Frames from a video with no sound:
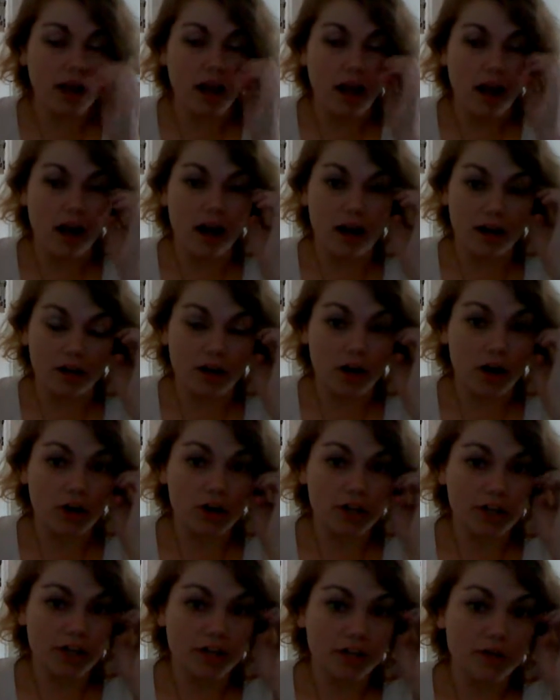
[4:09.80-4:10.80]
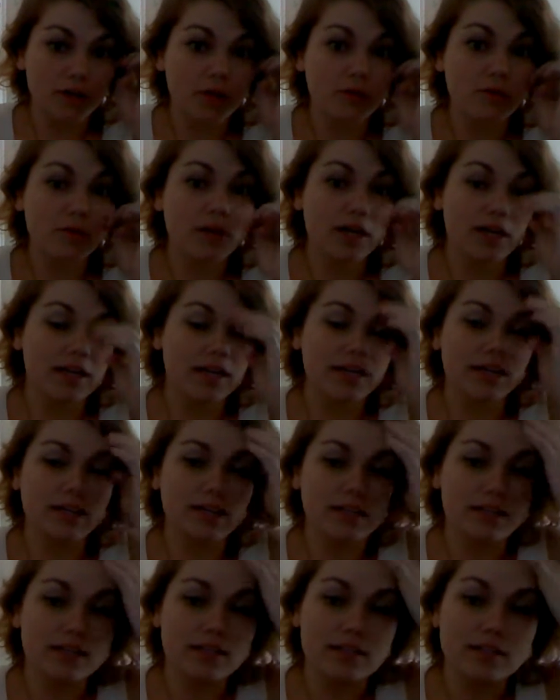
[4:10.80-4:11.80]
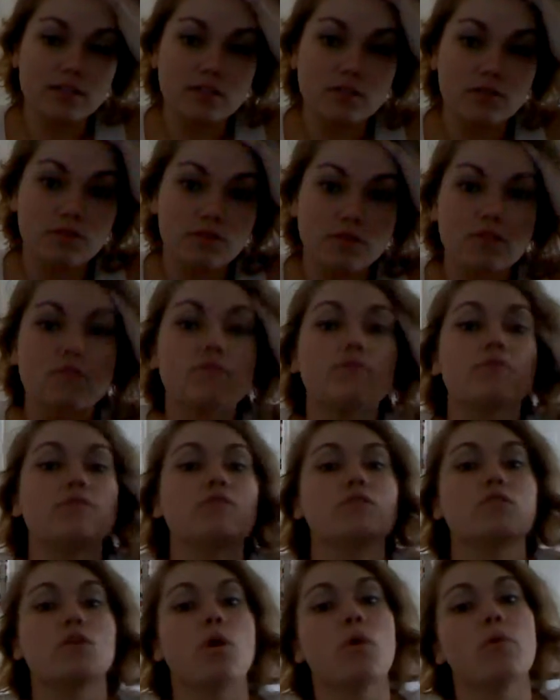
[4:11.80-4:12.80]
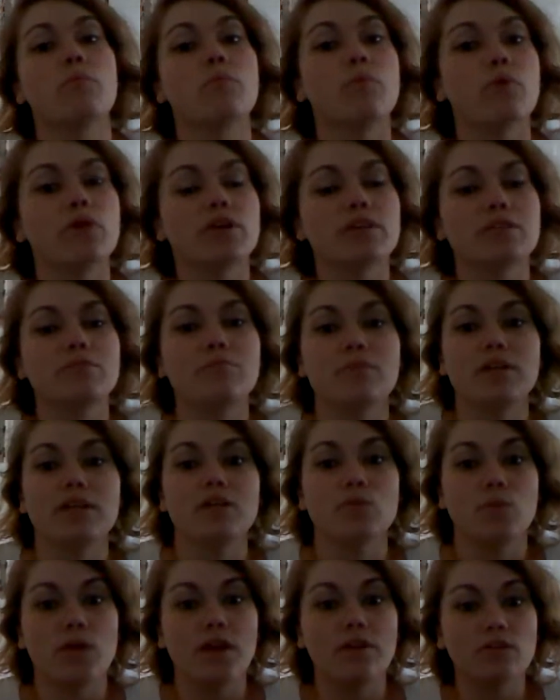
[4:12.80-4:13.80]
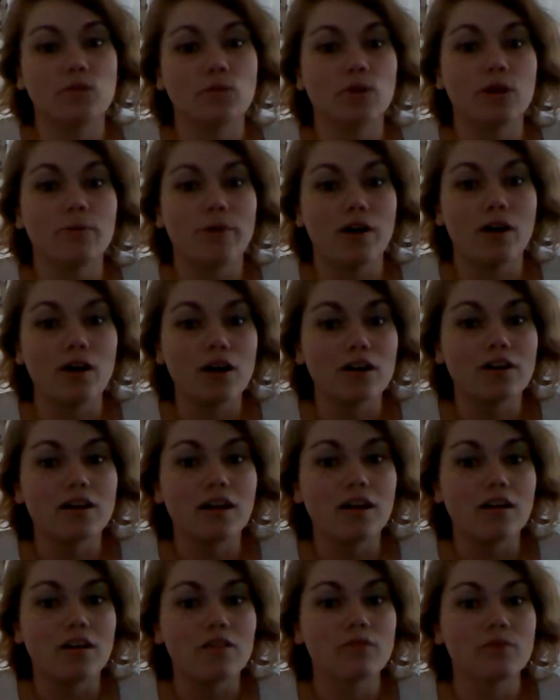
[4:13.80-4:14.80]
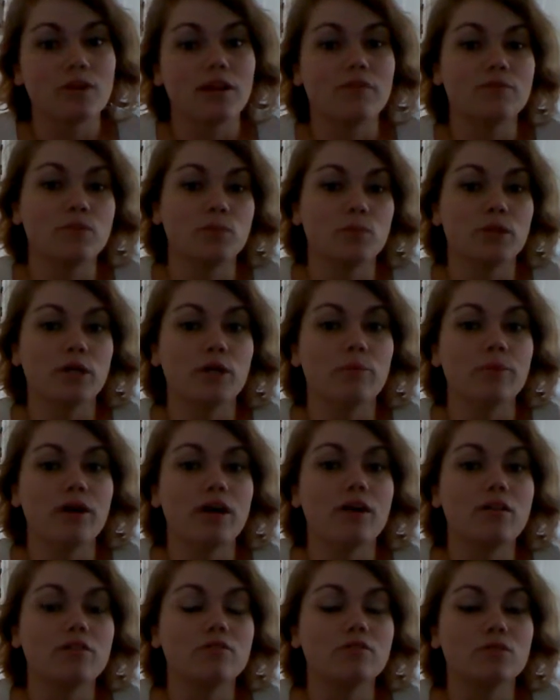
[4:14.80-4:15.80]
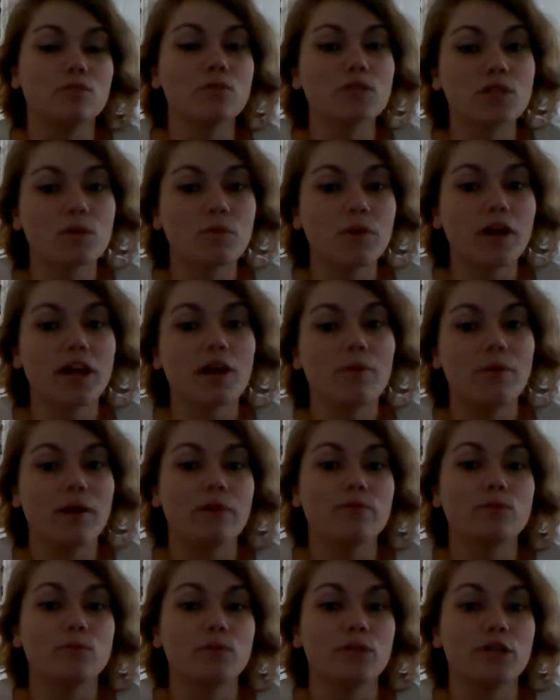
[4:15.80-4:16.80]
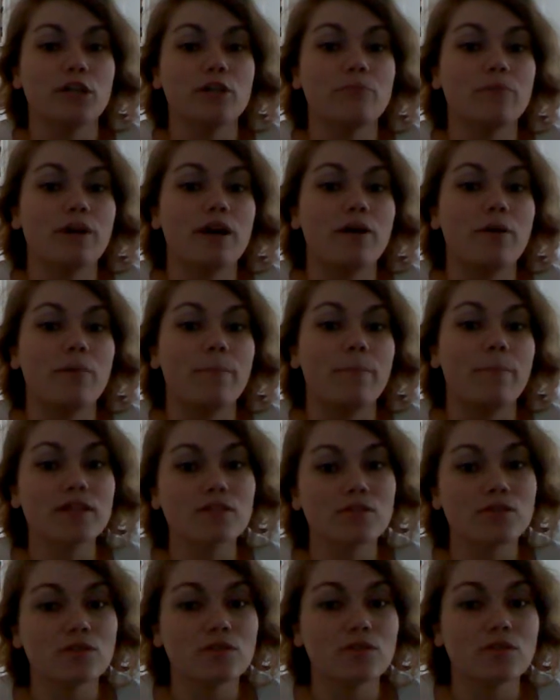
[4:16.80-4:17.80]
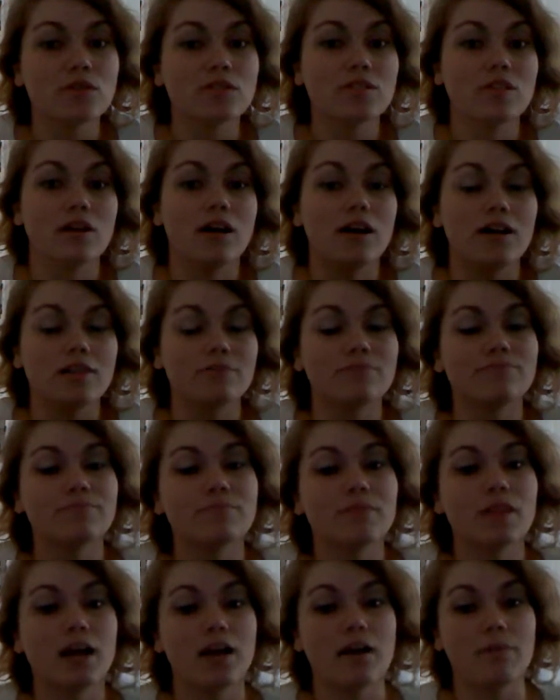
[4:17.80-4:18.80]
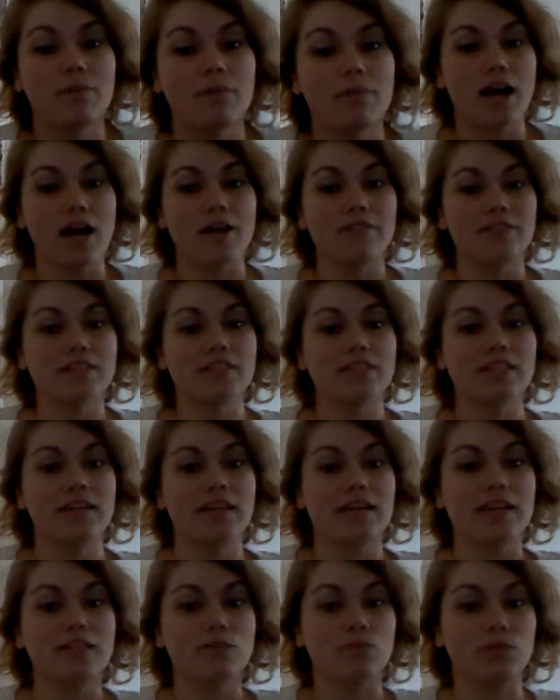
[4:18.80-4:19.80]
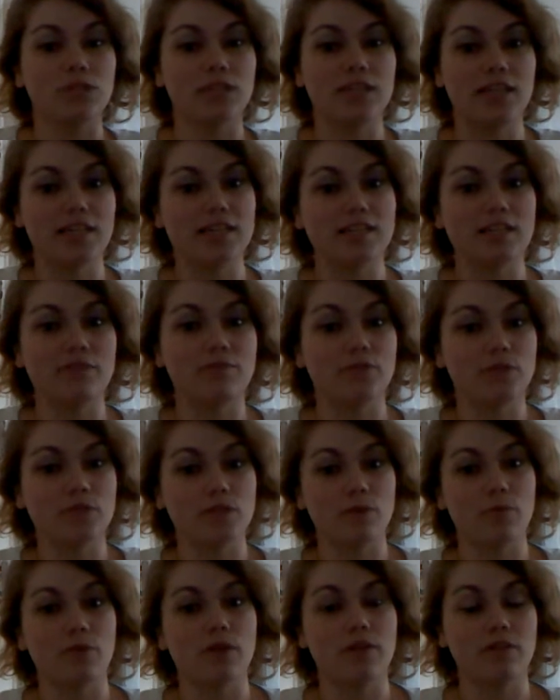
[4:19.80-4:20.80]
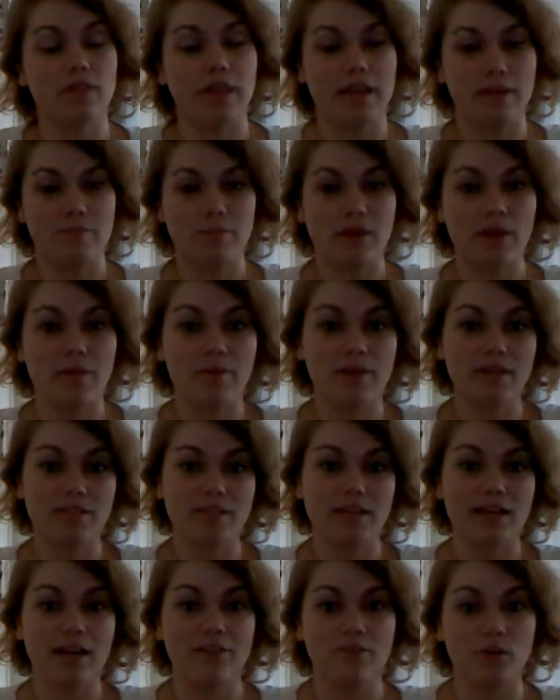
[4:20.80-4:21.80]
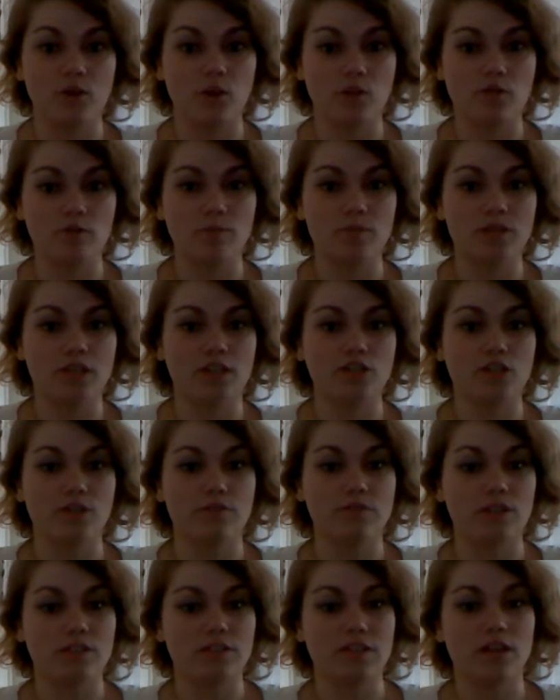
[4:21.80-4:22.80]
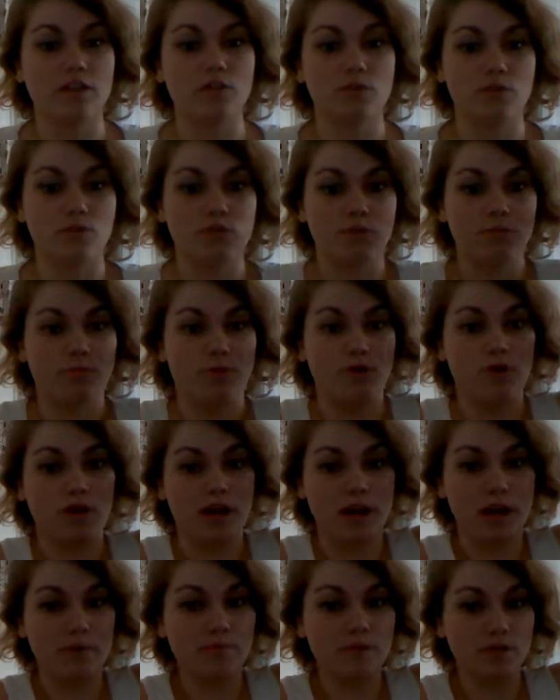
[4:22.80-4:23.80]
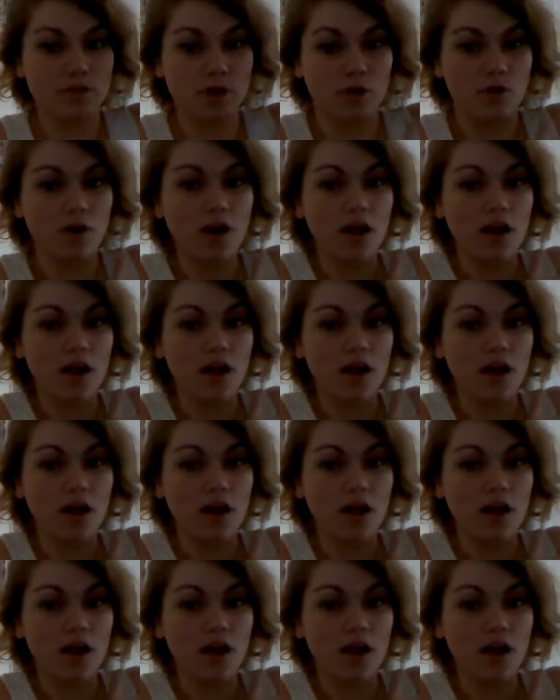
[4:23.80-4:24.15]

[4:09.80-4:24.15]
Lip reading: Cardio is so important because we have to worry about heart health, we have to worry about losing weight, we have to worry about muscles. Obviously it's really easy for someone like me because I have an overproduction of testosterone to bulk up, so